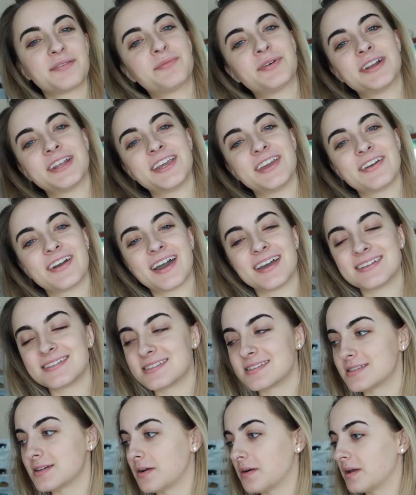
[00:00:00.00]
morning you guys
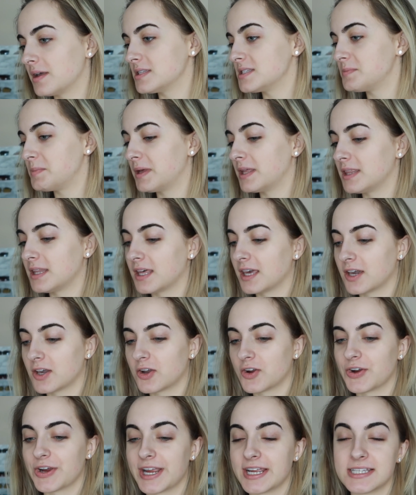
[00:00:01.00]
so it's been like
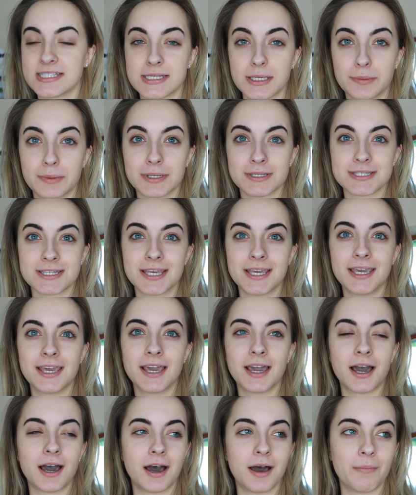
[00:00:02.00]
crazy busy
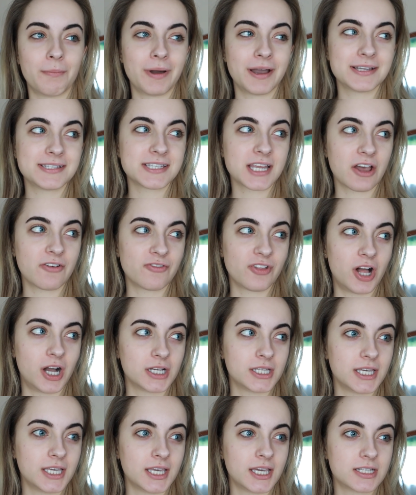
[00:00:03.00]
um, I stopped
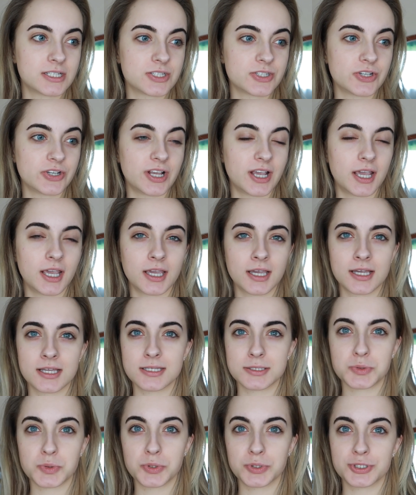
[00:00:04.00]
vlogging yesterday
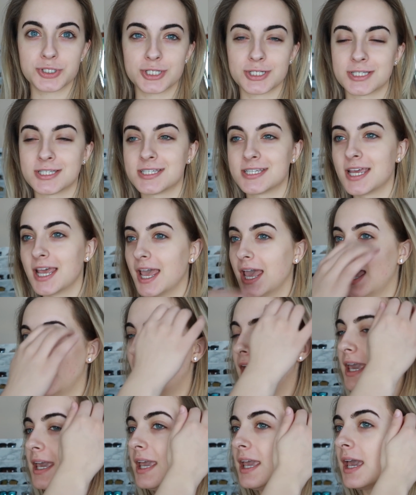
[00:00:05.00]
because we were just
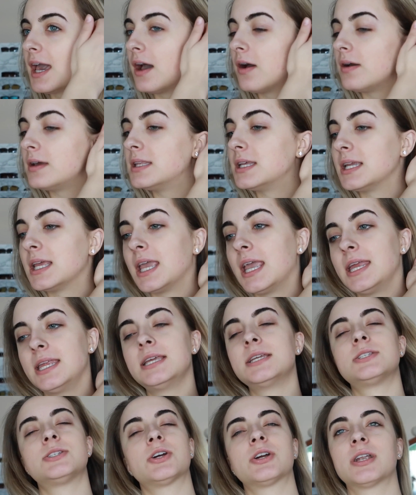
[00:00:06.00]
hanging out and then
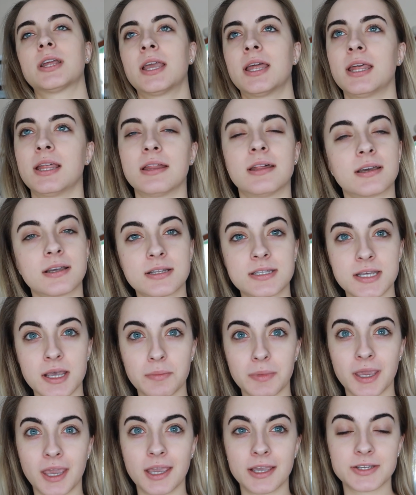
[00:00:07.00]
Katie started getting like a
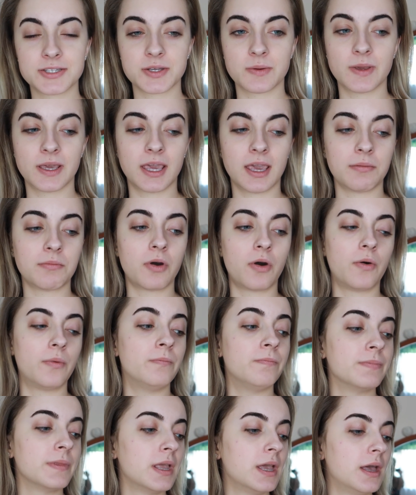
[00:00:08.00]
tummy ache so we came
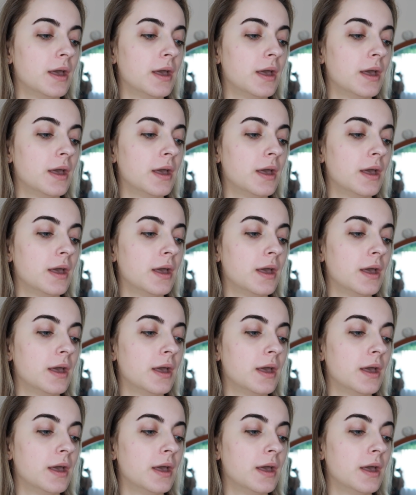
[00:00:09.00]
home